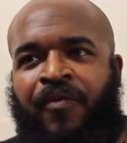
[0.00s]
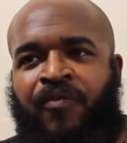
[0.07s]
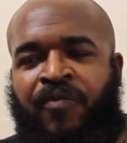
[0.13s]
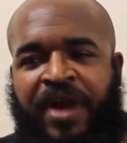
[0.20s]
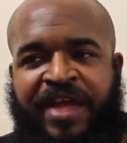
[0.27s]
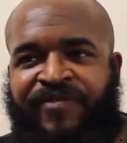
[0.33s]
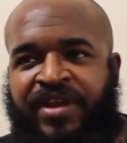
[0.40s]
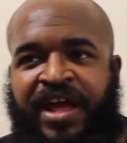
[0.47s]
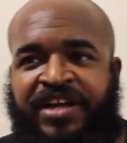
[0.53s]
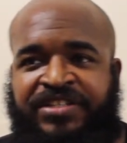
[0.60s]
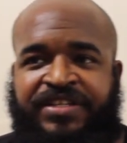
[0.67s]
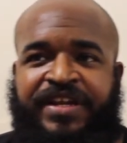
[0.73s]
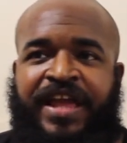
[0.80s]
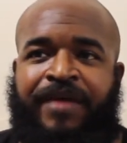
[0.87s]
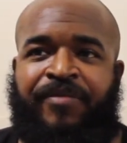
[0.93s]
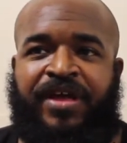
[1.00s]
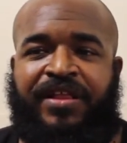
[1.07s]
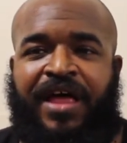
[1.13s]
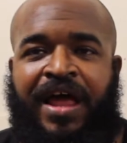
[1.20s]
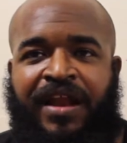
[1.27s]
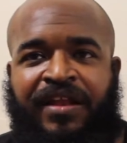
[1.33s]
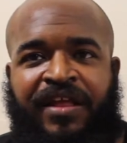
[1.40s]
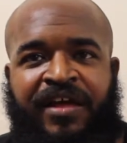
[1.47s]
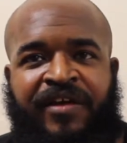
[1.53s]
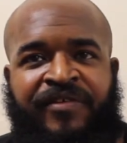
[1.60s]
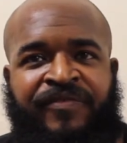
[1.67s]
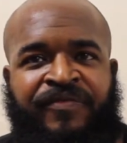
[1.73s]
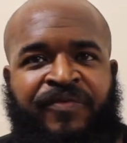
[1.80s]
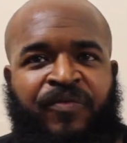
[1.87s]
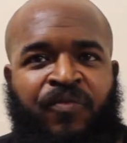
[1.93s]
Raven actually gave me a lot of
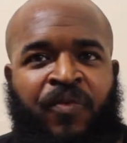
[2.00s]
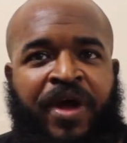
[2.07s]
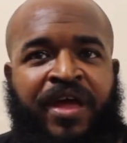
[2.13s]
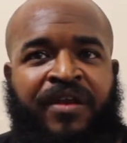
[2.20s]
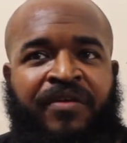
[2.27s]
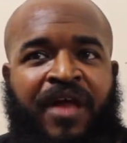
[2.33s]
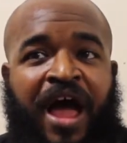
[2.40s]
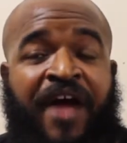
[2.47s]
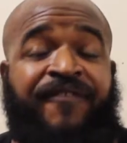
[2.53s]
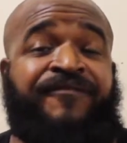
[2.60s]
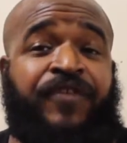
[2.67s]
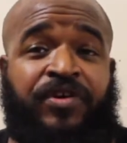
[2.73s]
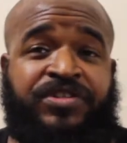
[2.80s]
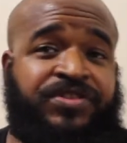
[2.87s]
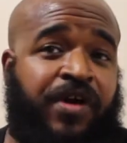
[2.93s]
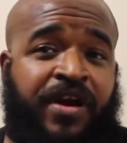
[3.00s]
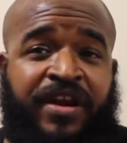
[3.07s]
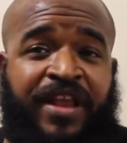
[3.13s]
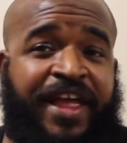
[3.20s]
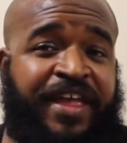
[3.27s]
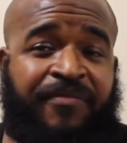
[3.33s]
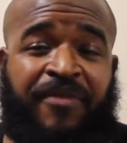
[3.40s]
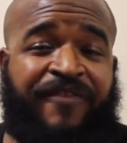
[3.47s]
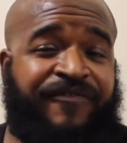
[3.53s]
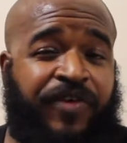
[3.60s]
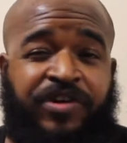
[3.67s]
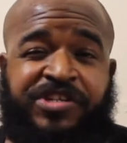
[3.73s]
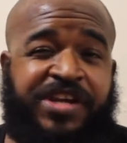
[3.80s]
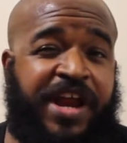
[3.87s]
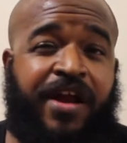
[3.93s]
love when I first started, like in my
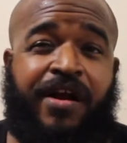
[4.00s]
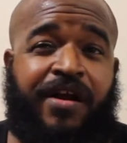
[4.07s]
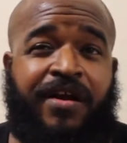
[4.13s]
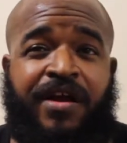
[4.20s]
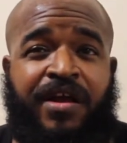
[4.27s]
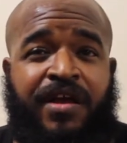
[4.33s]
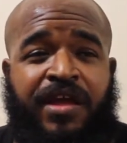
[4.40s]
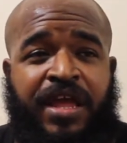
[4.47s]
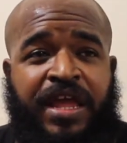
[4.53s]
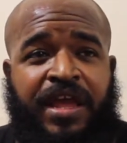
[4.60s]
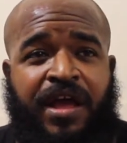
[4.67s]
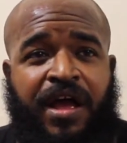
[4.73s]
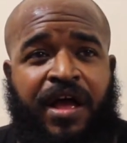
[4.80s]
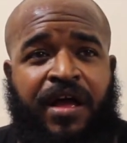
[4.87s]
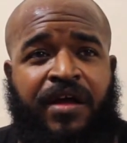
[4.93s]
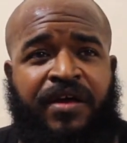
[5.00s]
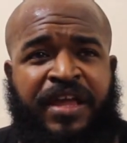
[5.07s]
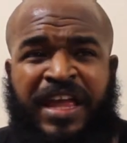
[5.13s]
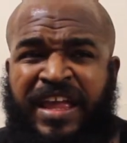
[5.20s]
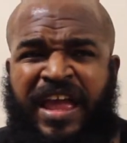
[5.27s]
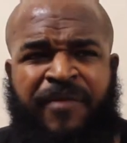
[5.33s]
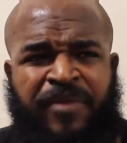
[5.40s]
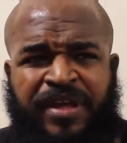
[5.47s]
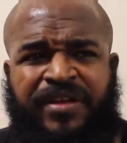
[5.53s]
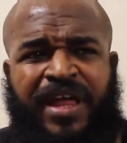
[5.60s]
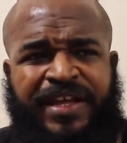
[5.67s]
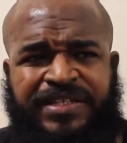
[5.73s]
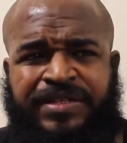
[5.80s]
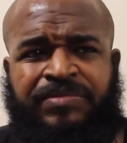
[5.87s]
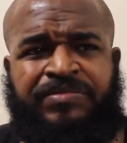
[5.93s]
first year. He gave me
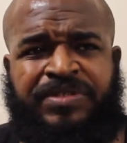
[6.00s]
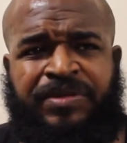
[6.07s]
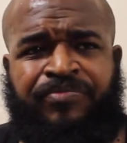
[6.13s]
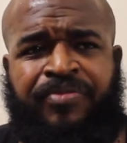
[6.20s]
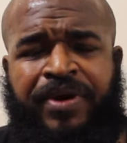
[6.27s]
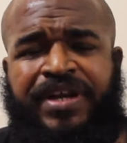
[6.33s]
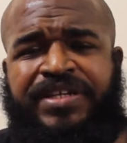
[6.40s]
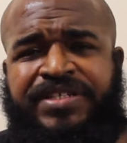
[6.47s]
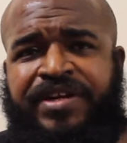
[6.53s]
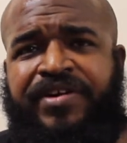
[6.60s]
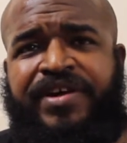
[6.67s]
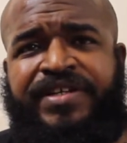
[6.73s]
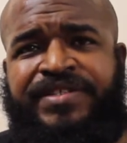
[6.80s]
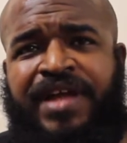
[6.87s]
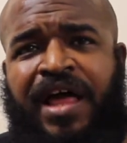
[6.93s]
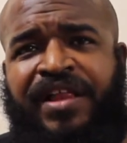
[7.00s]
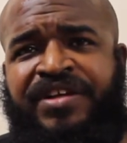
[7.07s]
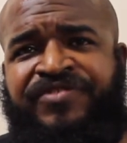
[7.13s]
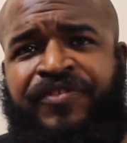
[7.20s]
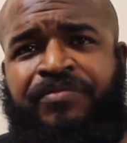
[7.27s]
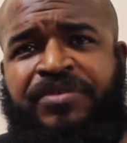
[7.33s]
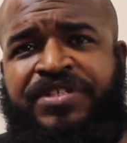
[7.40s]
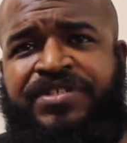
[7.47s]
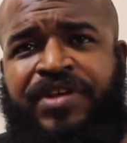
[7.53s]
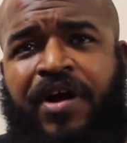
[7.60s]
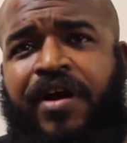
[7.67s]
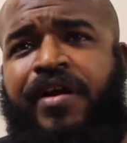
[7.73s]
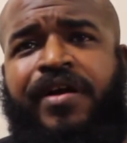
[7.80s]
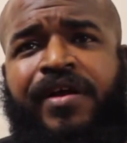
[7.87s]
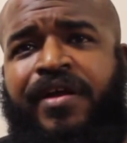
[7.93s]
like some pretty serious knowledge from the
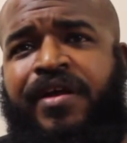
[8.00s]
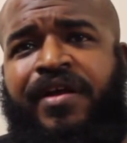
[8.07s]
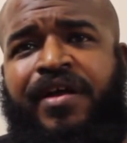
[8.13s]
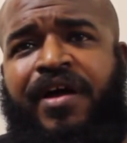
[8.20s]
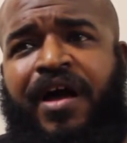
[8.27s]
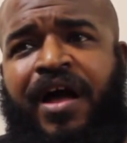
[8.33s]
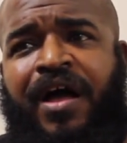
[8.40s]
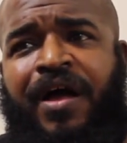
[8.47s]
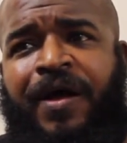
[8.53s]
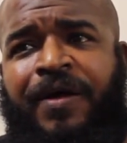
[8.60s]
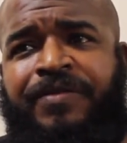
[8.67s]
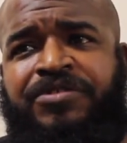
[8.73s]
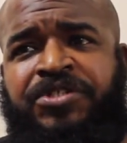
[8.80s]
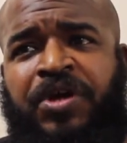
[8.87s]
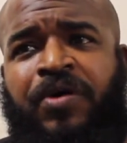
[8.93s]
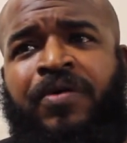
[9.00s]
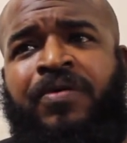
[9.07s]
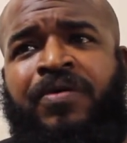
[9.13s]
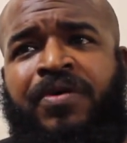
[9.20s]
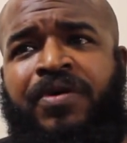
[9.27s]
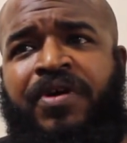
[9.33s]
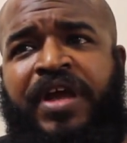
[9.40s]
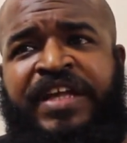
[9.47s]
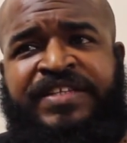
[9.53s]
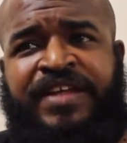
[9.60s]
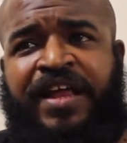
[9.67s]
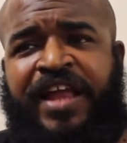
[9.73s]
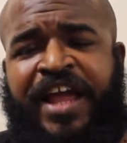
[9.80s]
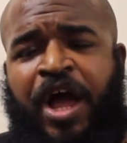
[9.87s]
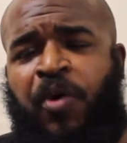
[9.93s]
start. So it's
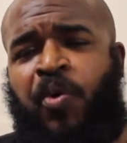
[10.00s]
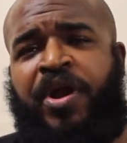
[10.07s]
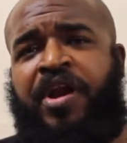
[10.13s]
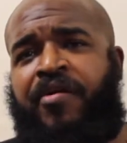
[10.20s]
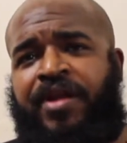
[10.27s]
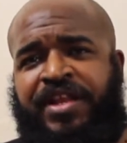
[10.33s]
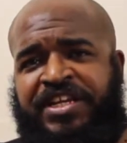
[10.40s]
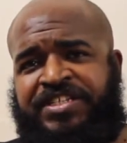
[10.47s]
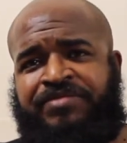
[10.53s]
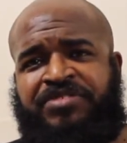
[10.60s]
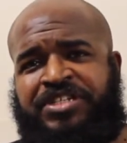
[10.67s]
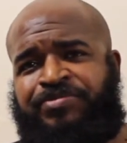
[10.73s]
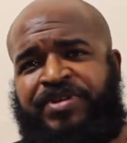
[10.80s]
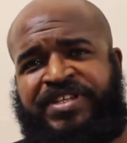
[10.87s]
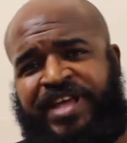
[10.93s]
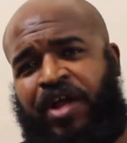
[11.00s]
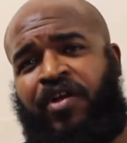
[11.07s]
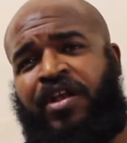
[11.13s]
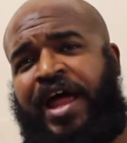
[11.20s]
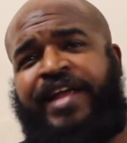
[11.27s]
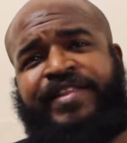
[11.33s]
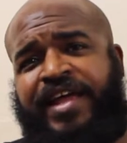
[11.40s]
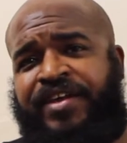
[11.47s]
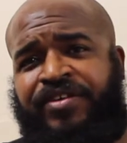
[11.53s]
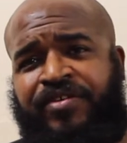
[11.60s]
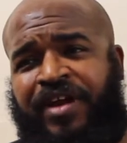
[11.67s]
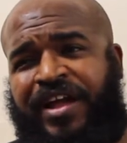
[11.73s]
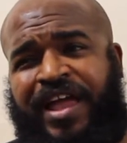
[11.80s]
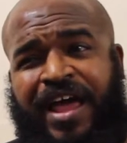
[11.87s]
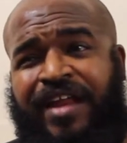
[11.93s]
not like I want to release him just because I don't like that
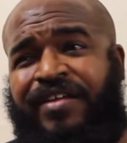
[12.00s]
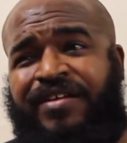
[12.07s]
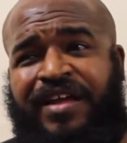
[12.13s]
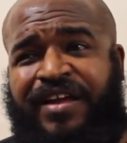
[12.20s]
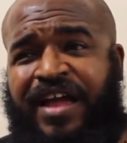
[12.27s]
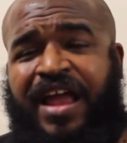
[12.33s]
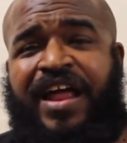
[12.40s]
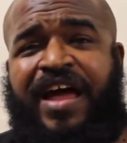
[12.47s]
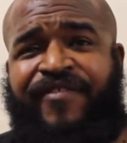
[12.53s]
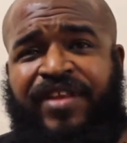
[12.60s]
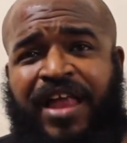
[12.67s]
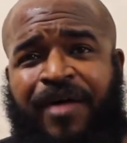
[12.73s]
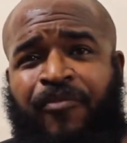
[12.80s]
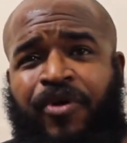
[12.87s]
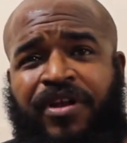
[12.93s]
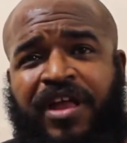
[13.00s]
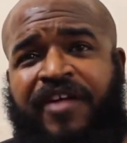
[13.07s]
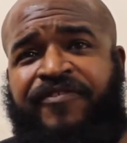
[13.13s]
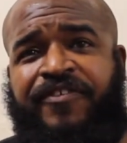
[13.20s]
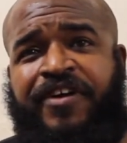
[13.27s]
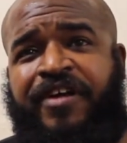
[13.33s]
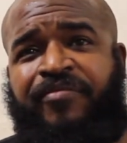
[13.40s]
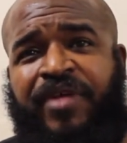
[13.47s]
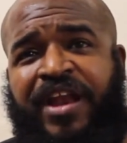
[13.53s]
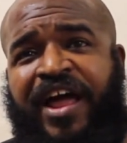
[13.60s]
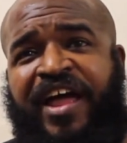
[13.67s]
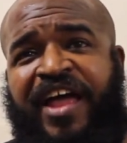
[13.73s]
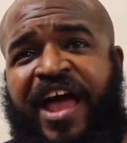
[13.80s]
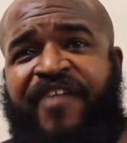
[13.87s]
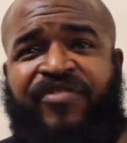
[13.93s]
dude. I kind of have a lot more love for him than
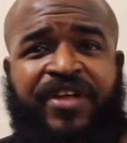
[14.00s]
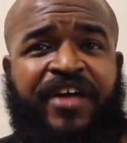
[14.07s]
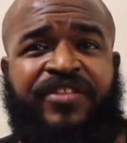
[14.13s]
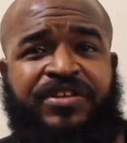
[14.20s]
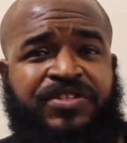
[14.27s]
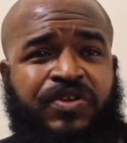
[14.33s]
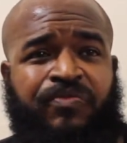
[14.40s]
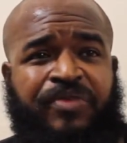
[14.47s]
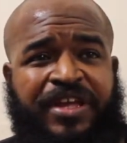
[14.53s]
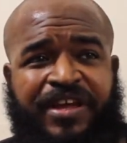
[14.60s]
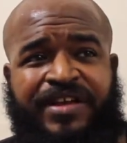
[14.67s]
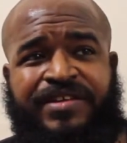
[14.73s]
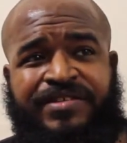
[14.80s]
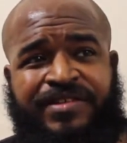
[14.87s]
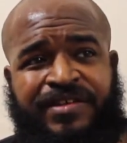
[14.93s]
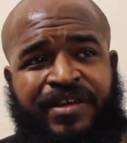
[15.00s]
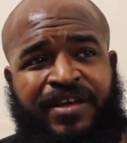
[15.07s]
I have the other two, because